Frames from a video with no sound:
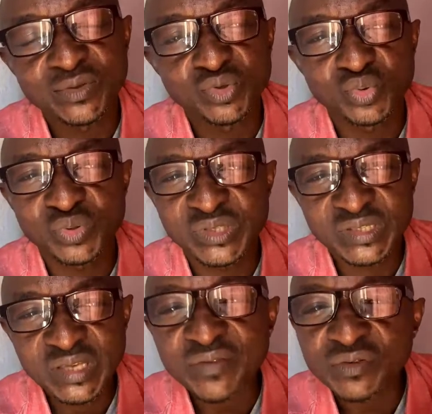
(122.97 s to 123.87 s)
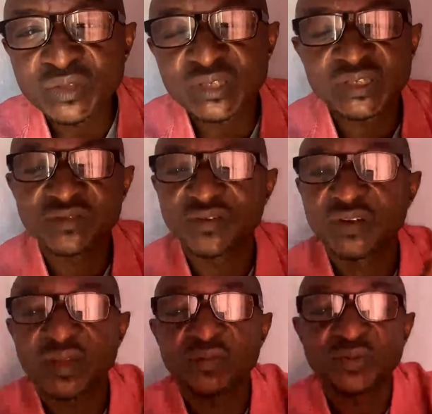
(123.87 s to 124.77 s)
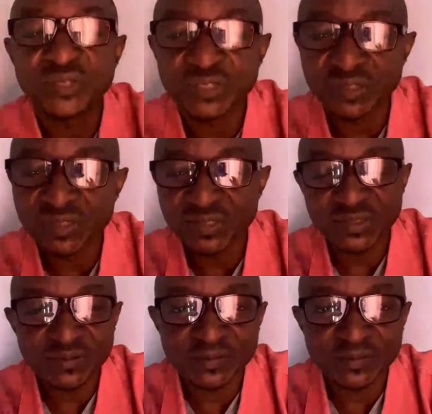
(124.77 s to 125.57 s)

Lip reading: to 70 different languages